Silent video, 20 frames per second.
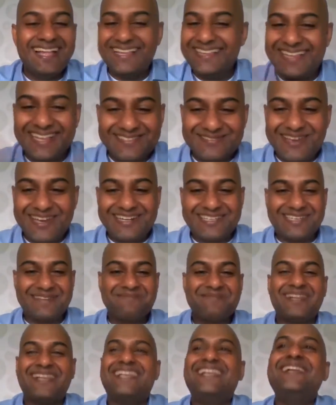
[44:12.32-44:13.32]
That's very
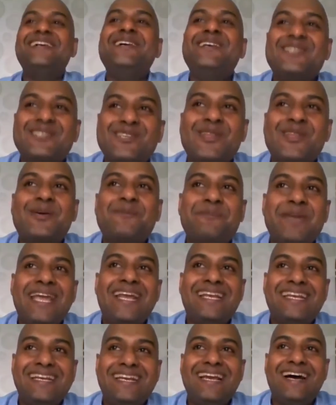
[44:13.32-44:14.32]
simple. So the
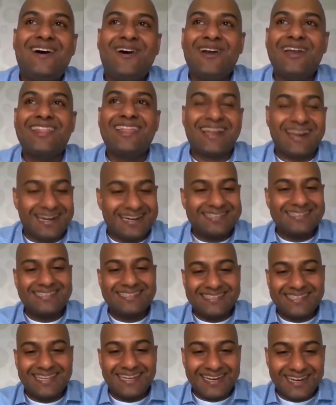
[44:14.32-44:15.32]
beat all other contestants
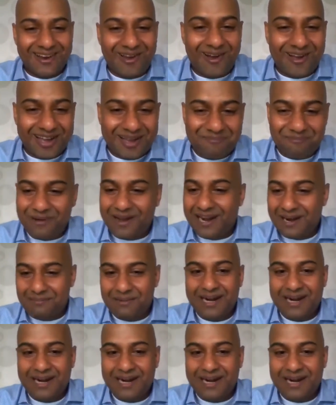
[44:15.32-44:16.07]
is the longer part,